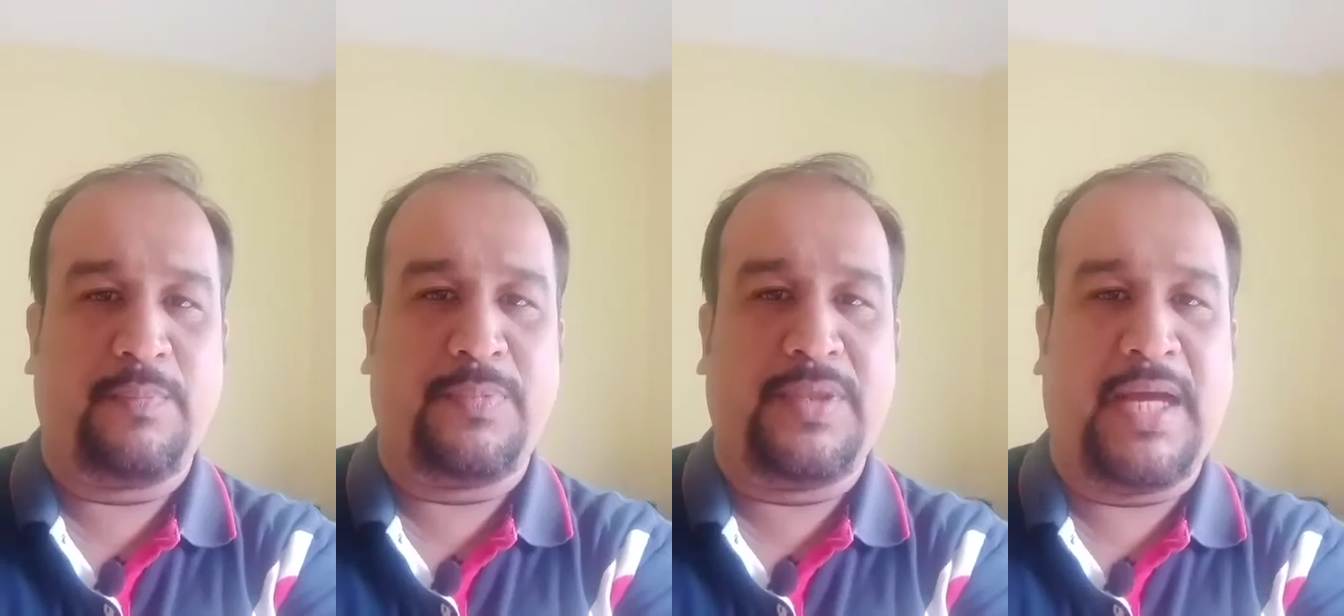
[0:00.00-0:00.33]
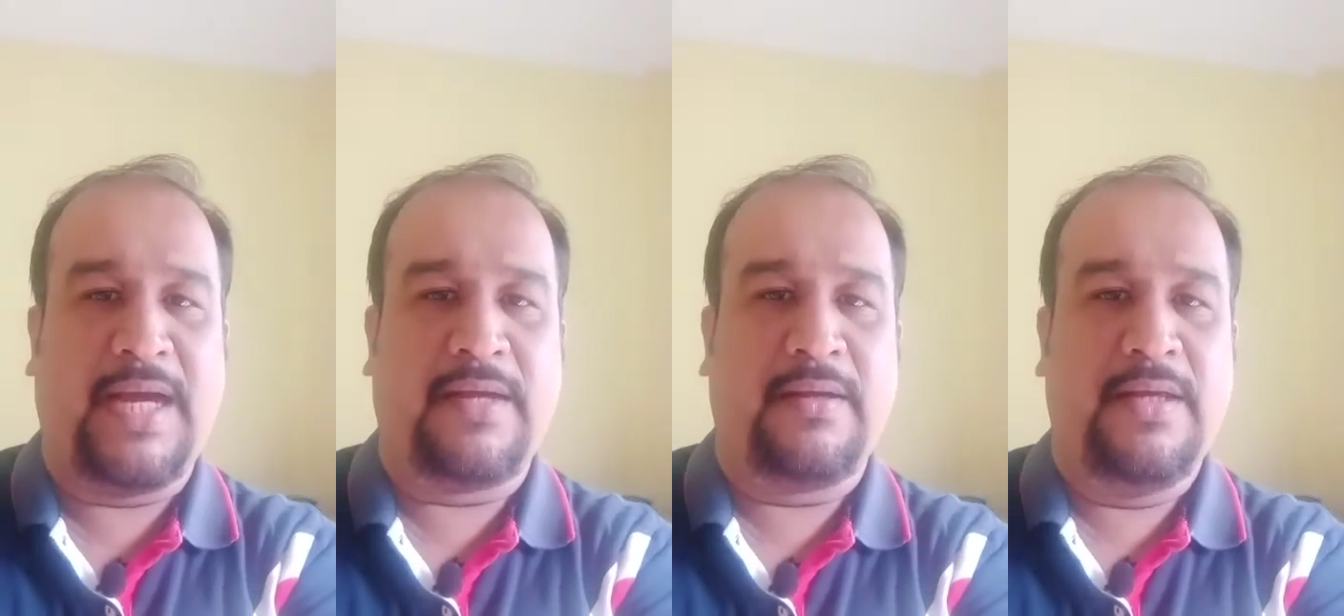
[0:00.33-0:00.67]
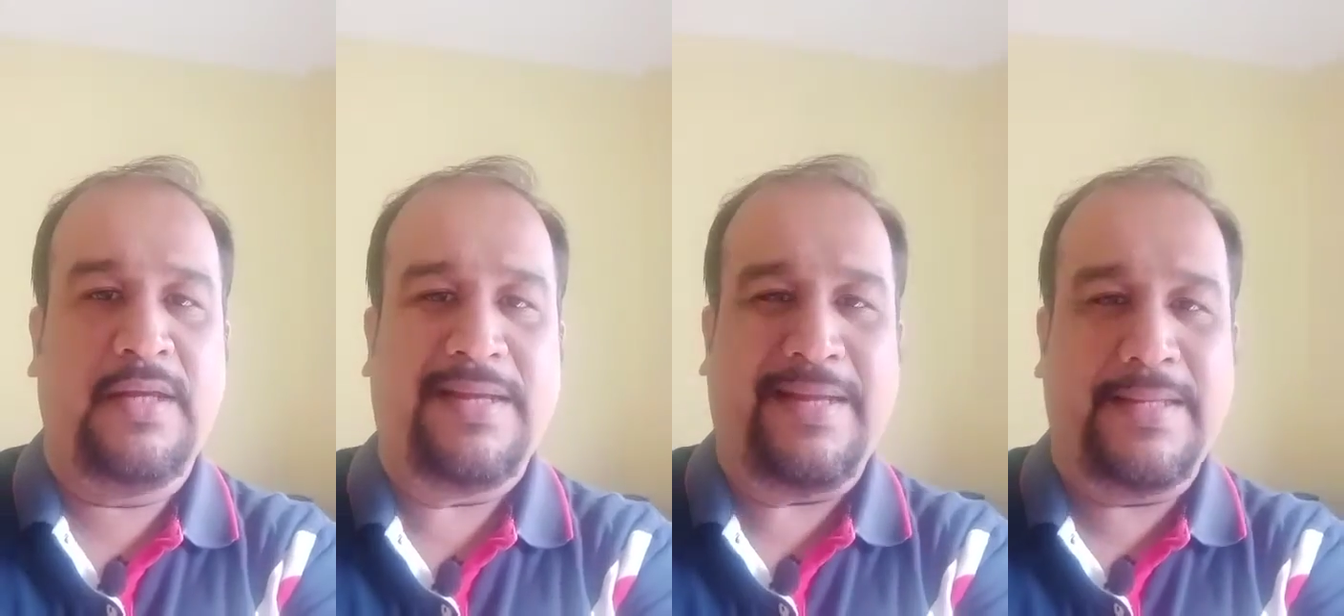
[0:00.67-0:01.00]
that
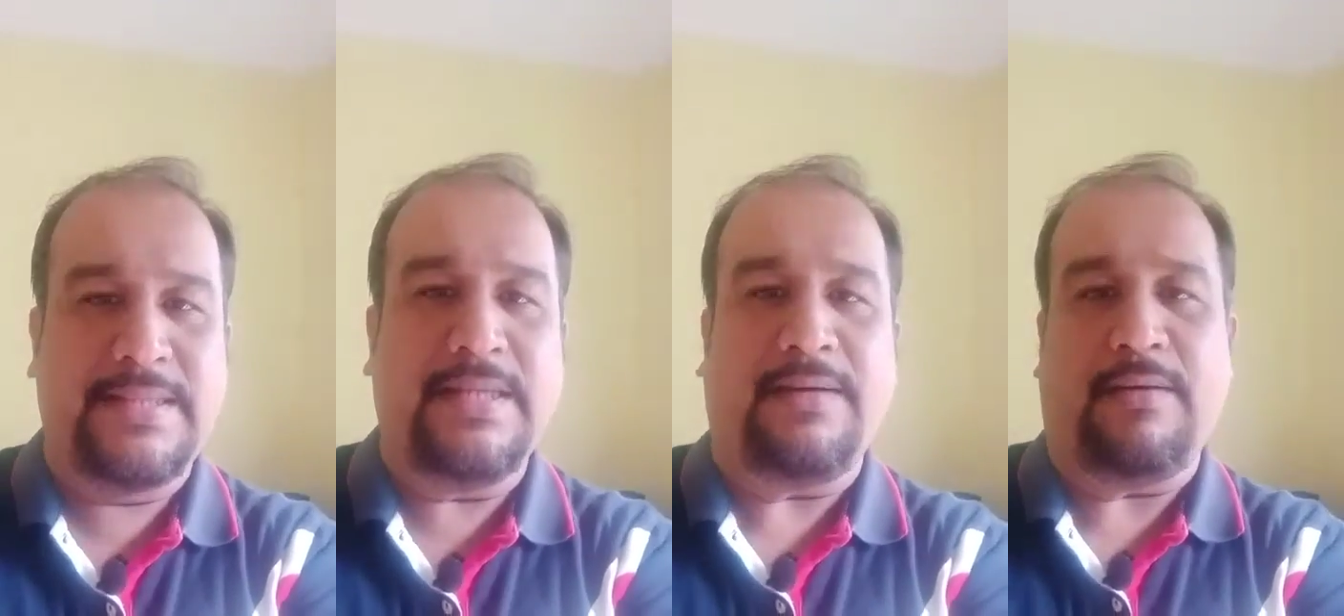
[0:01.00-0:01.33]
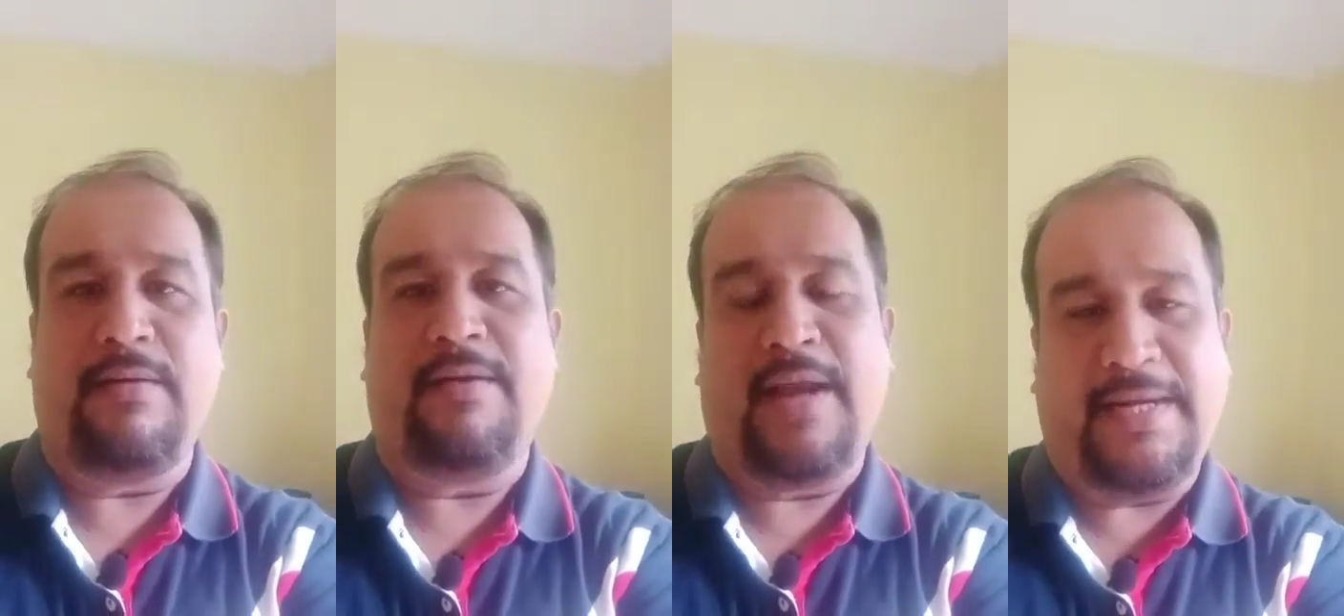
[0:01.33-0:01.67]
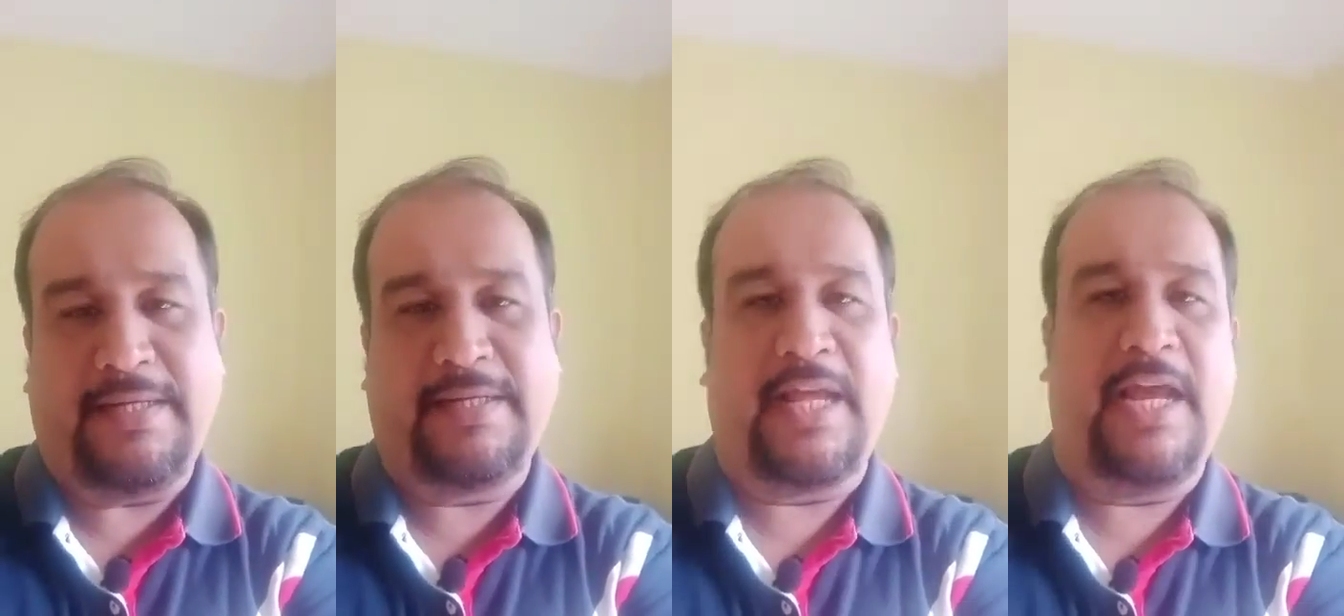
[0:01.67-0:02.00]
is it
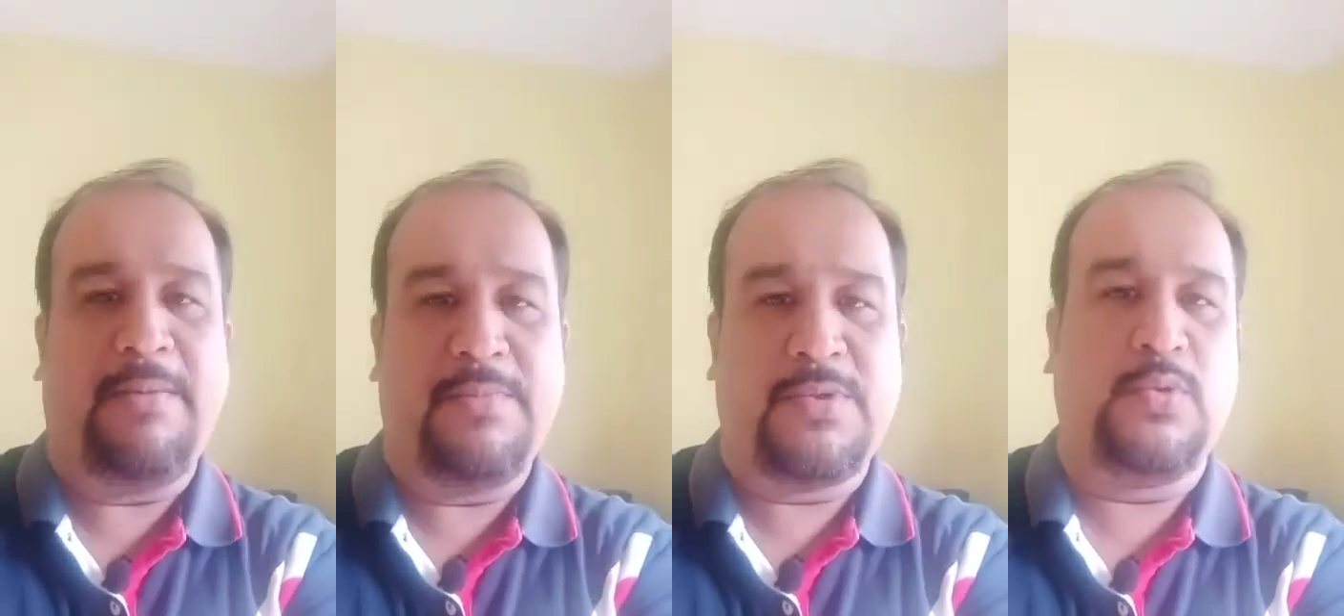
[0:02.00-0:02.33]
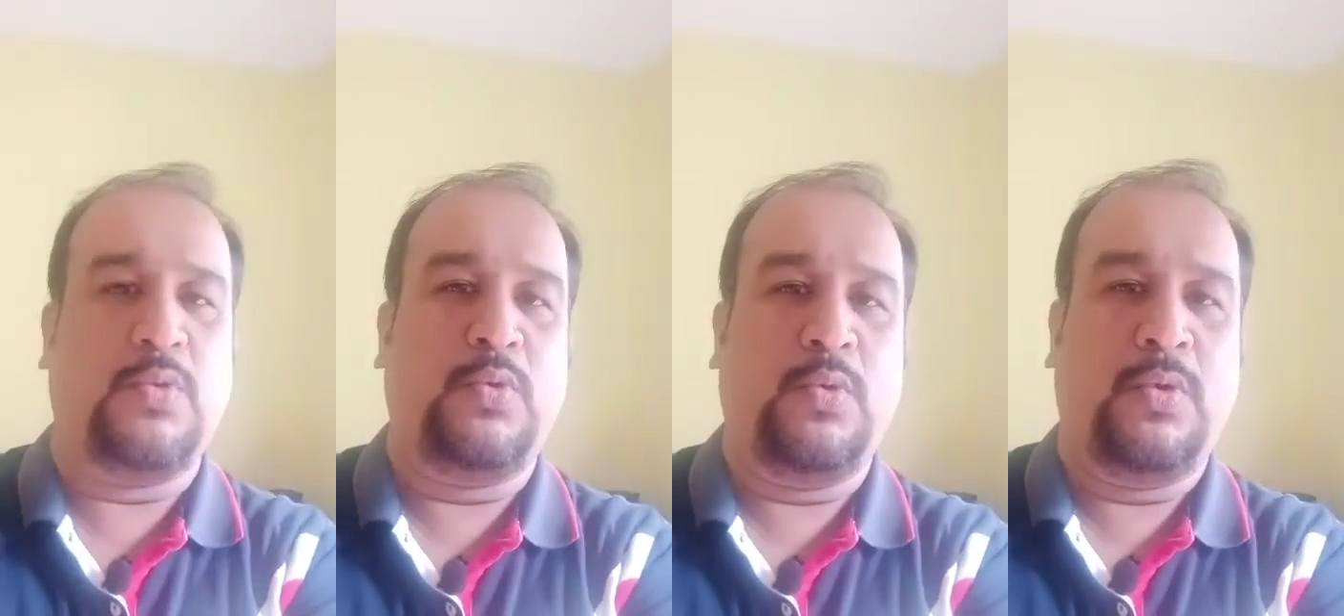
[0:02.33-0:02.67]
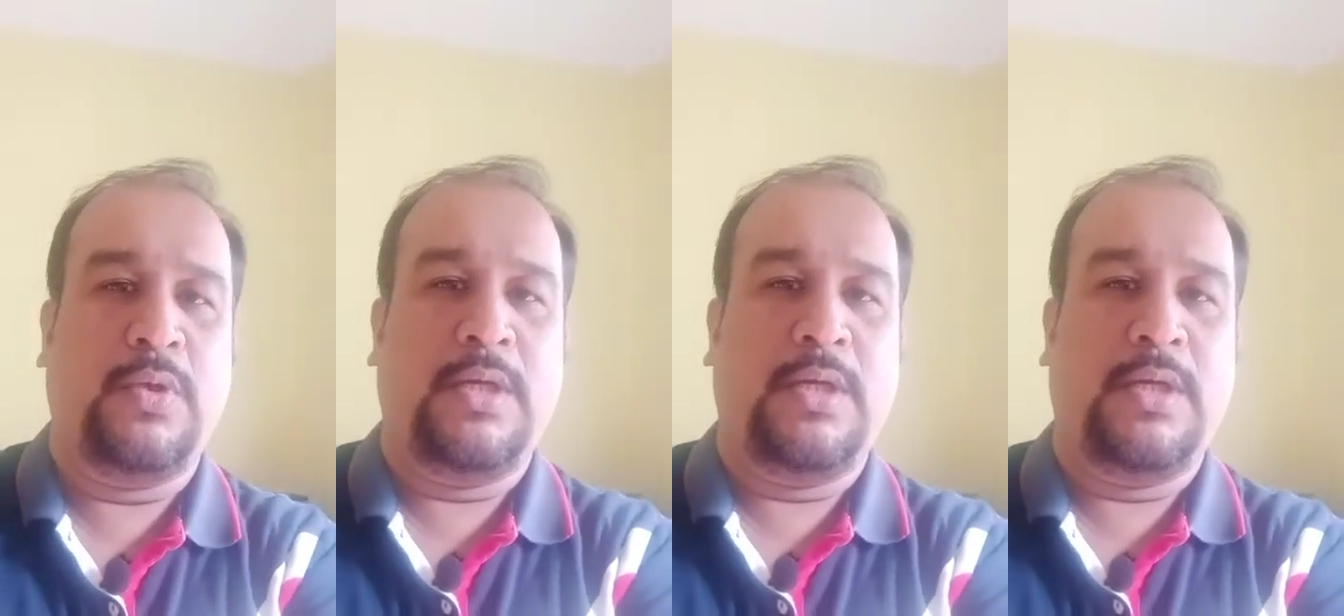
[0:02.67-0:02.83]
right time to